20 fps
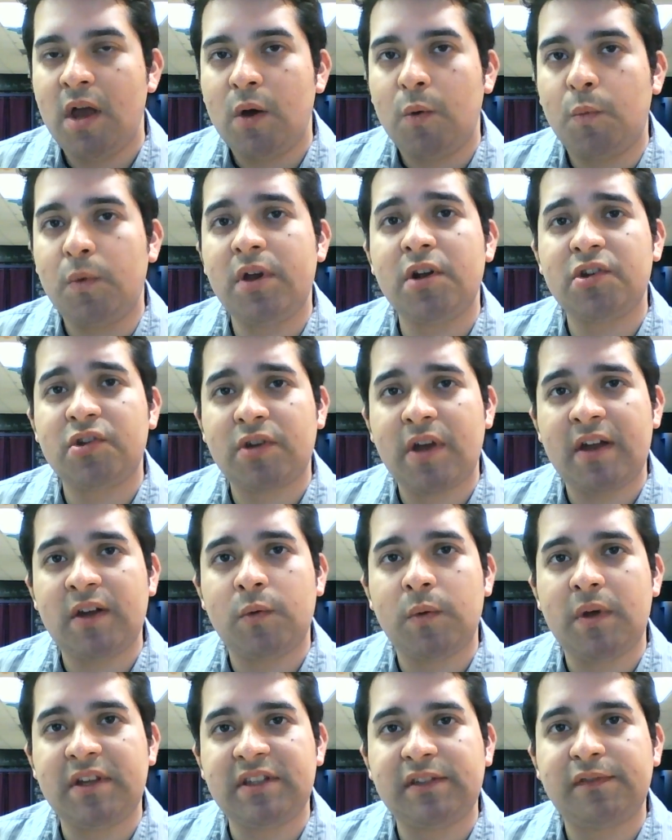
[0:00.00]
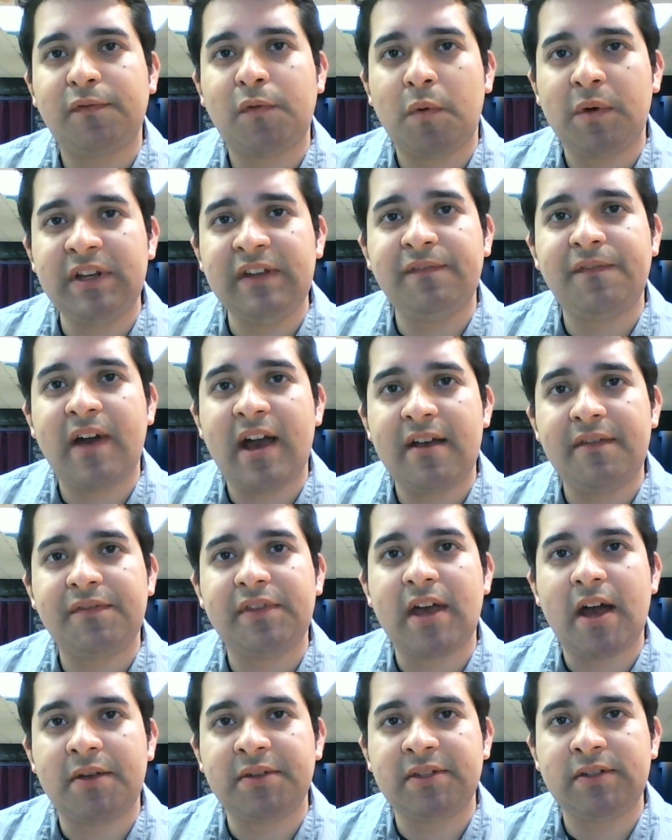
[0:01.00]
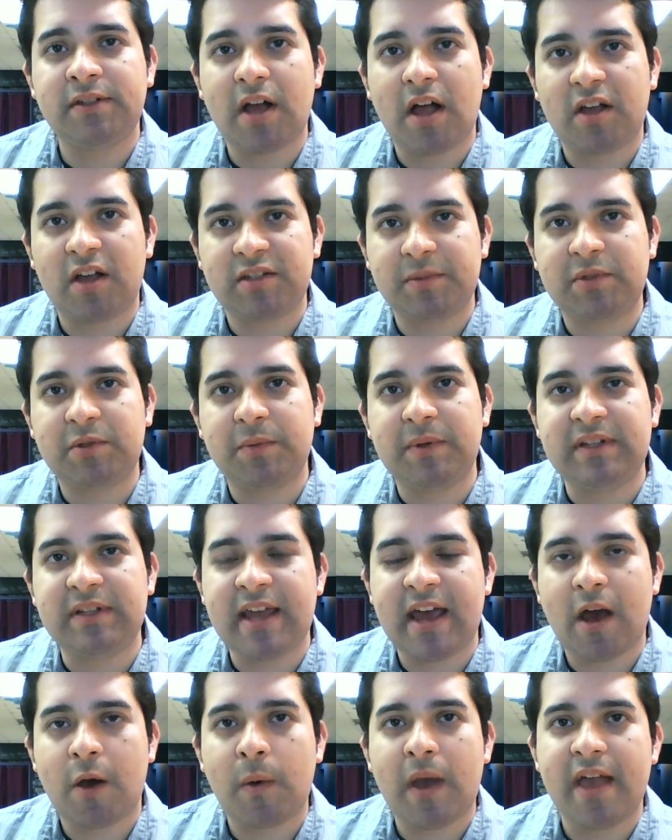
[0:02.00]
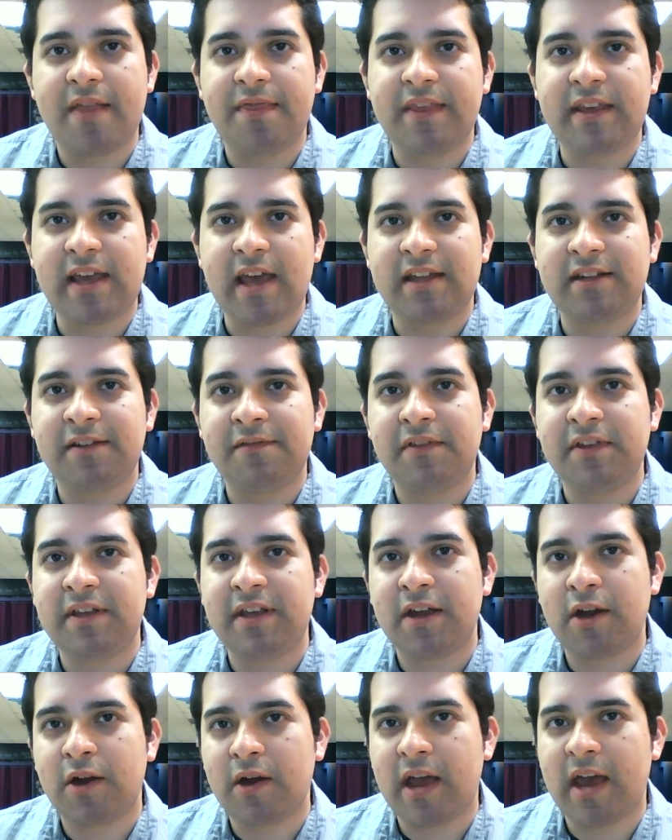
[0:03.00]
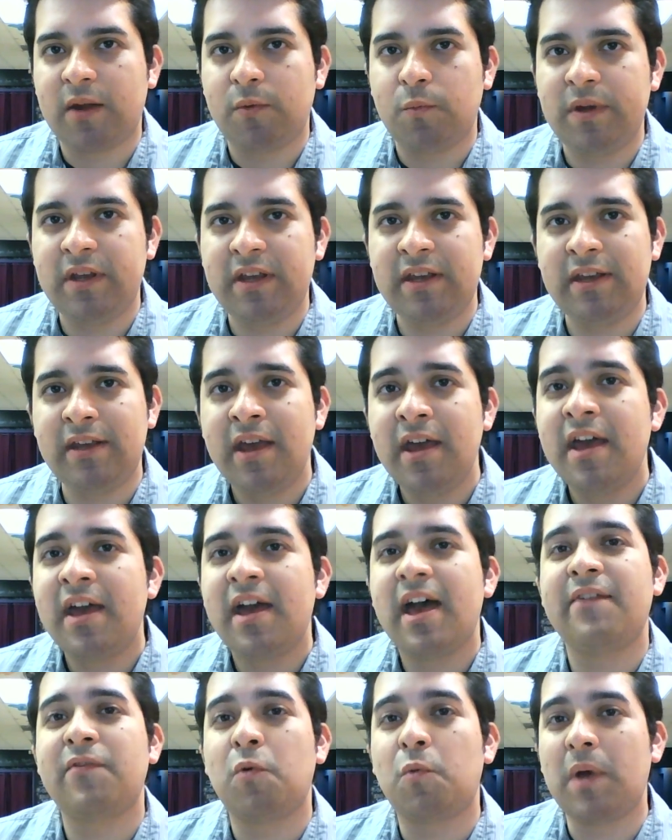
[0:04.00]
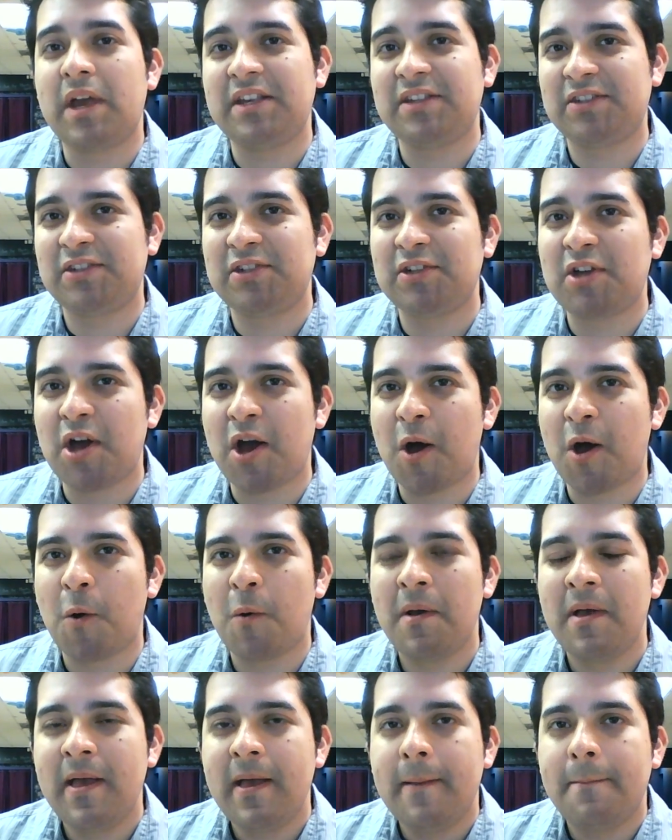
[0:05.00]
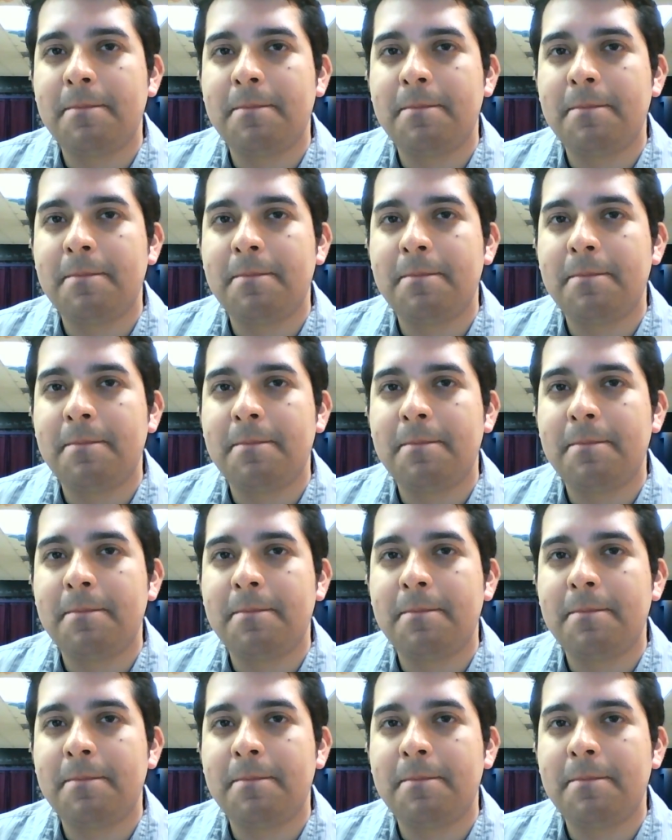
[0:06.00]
We are trying to raise $45,000 between now and the end of the year, and we have a ways to go,